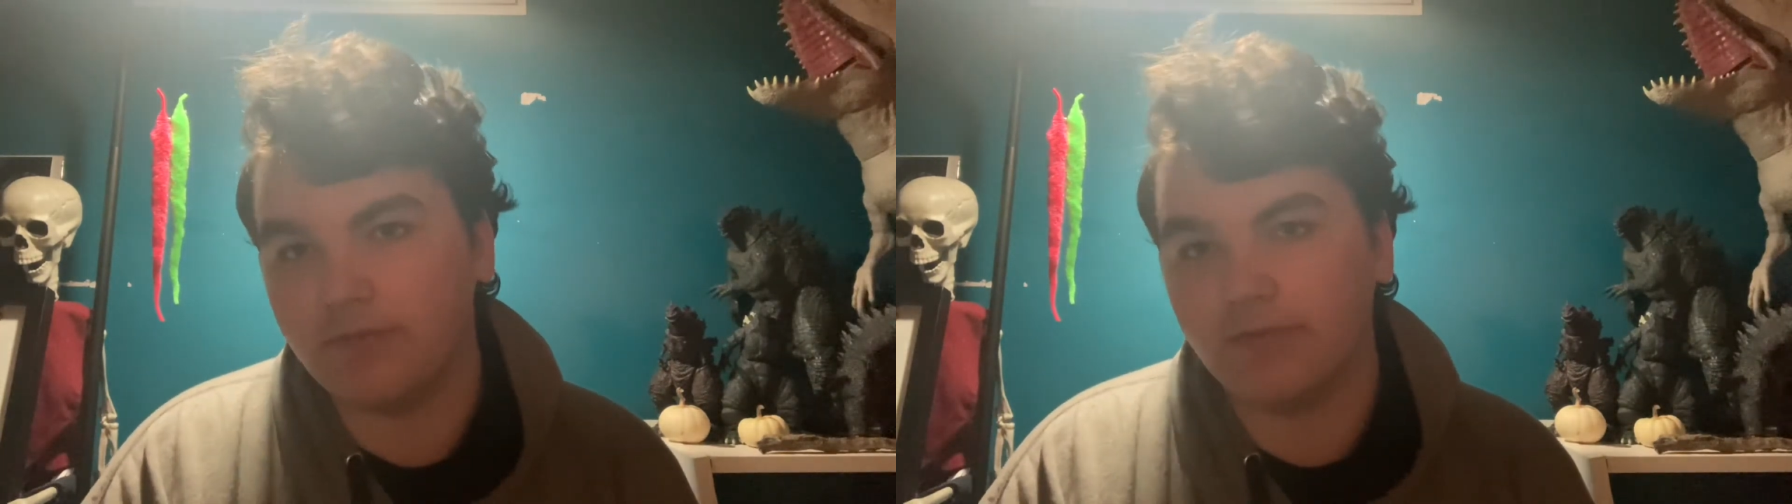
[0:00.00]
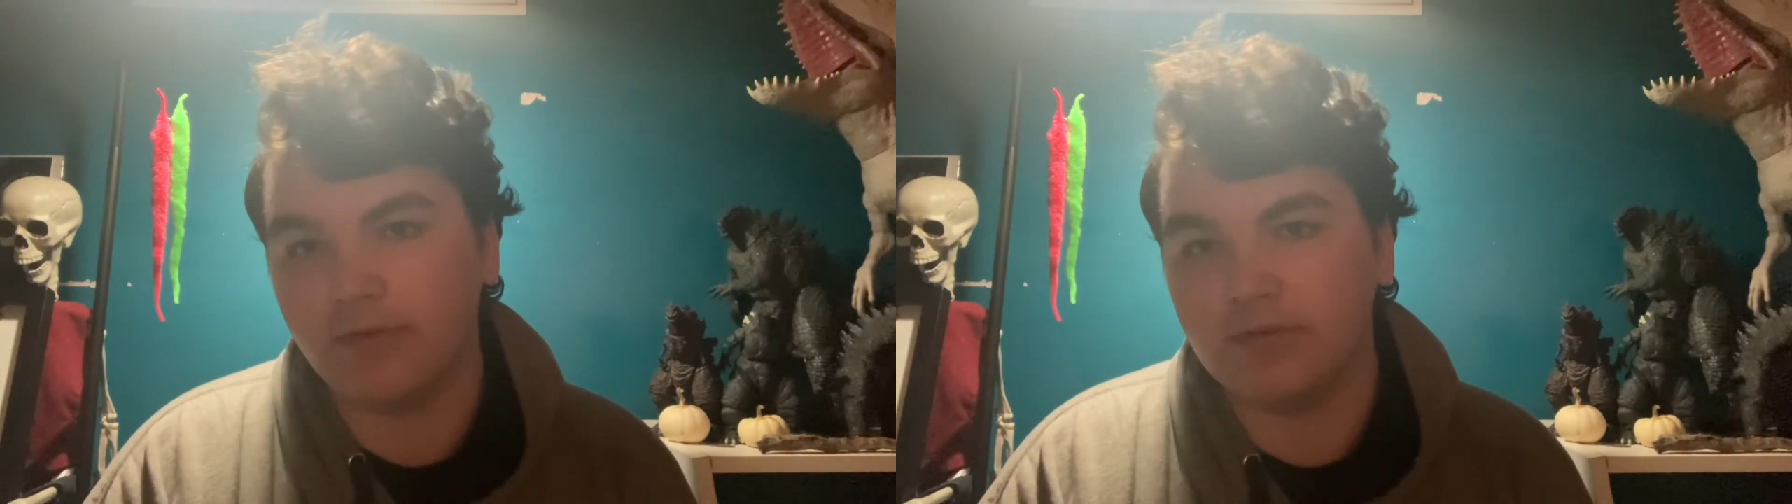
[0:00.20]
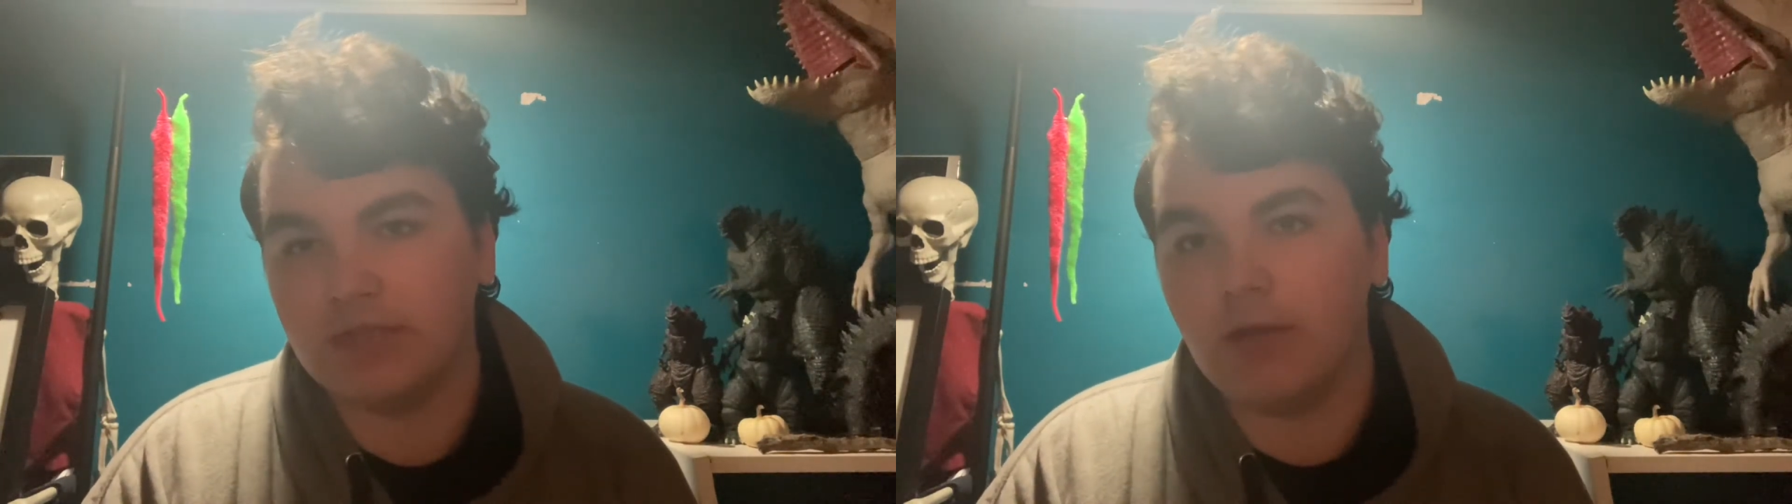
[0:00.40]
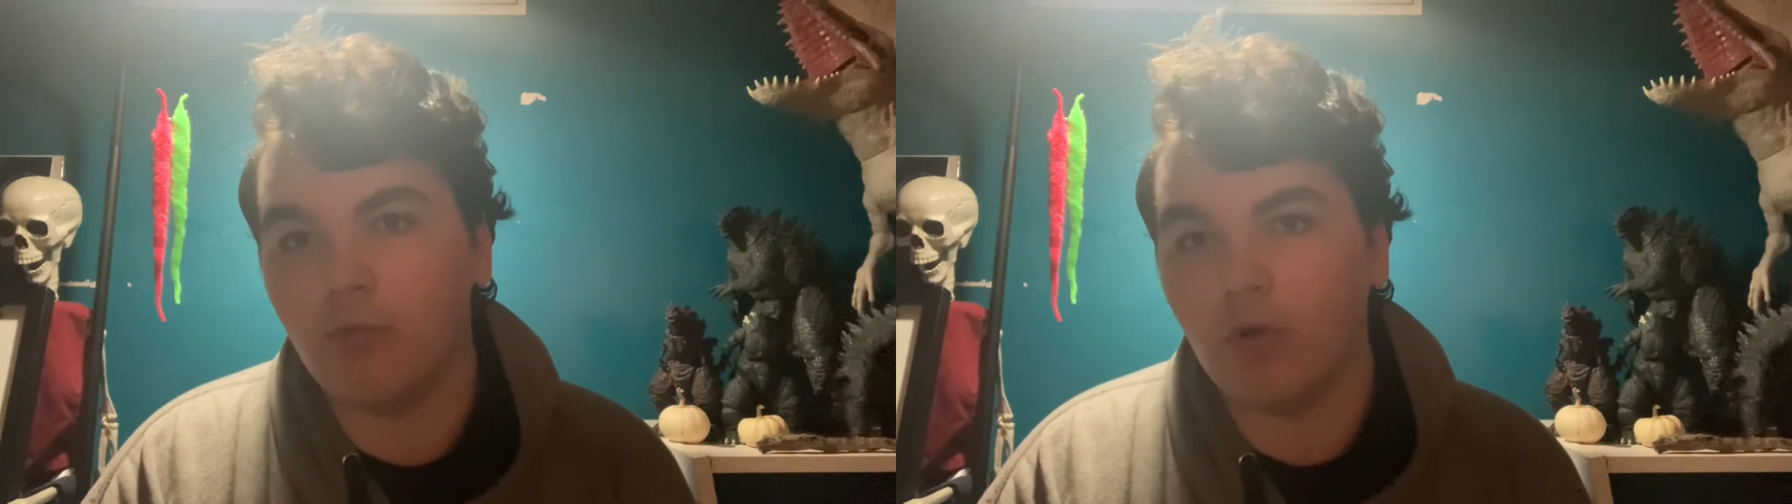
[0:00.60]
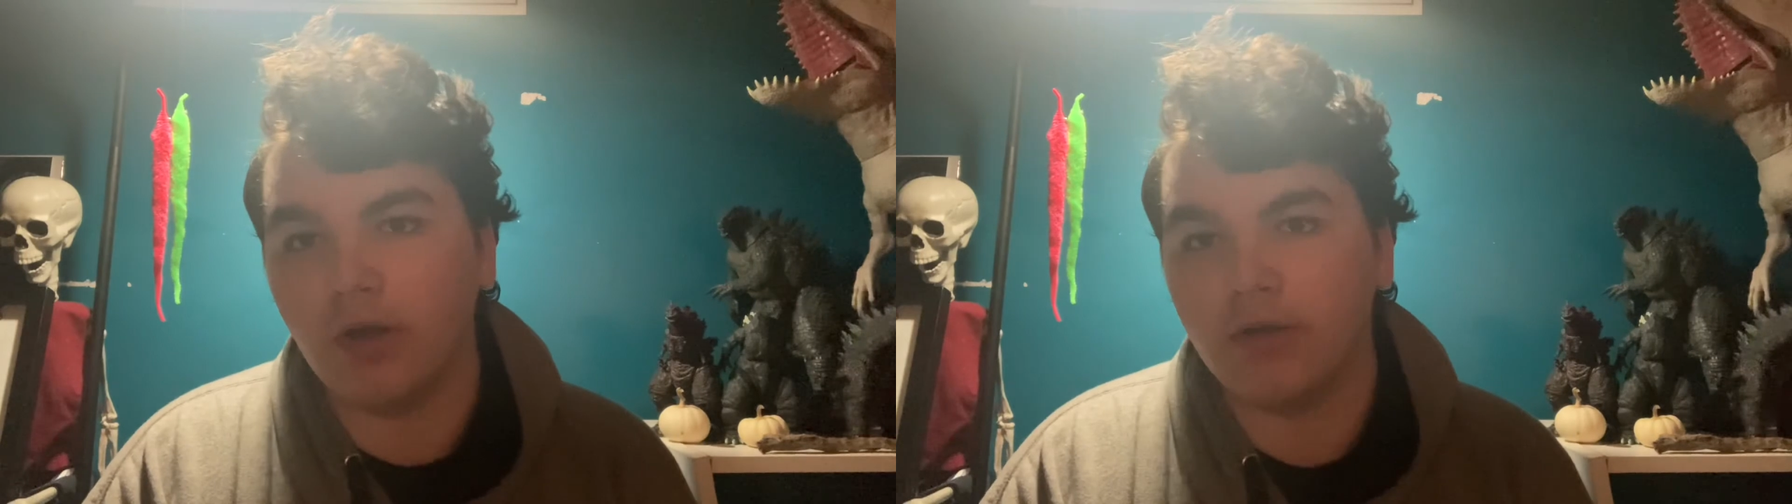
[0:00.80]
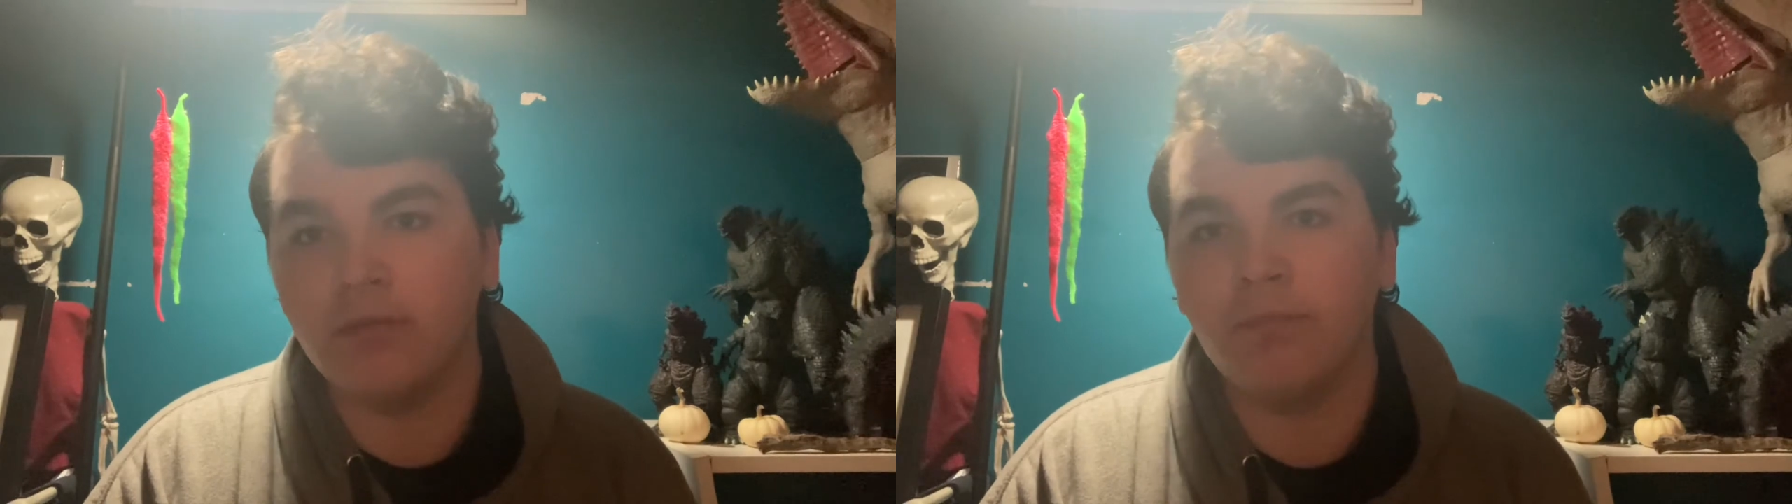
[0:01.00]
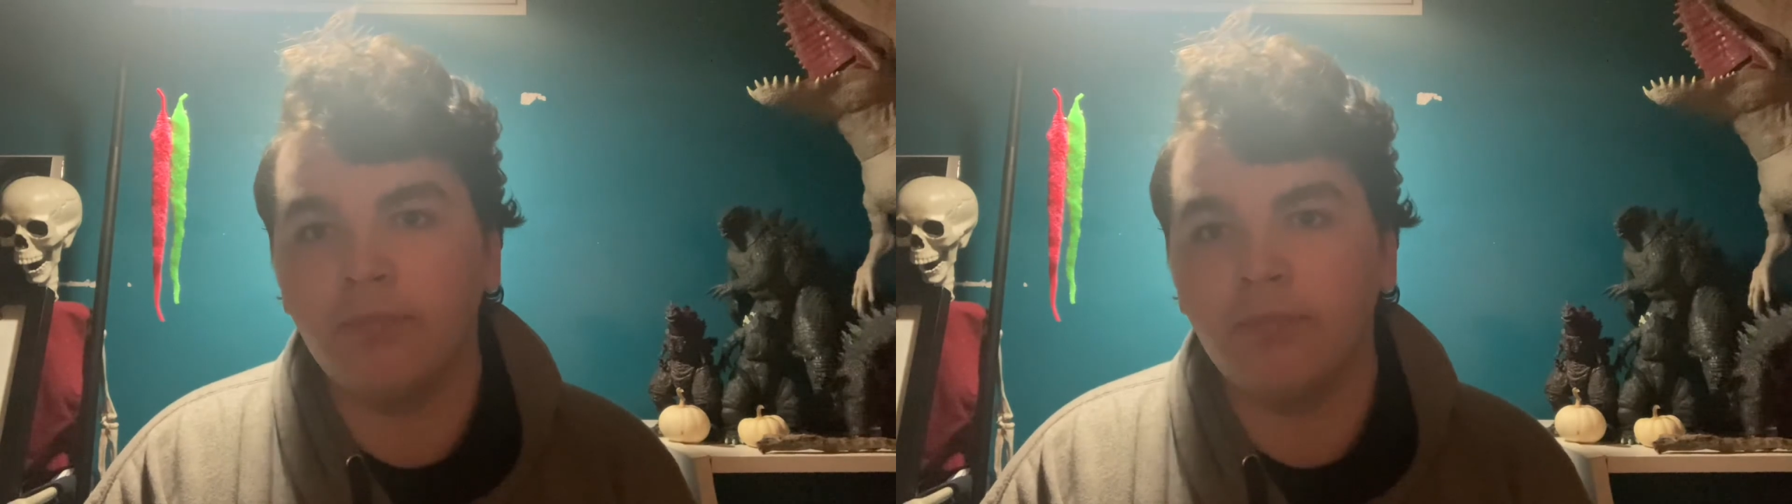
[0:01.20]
for day one,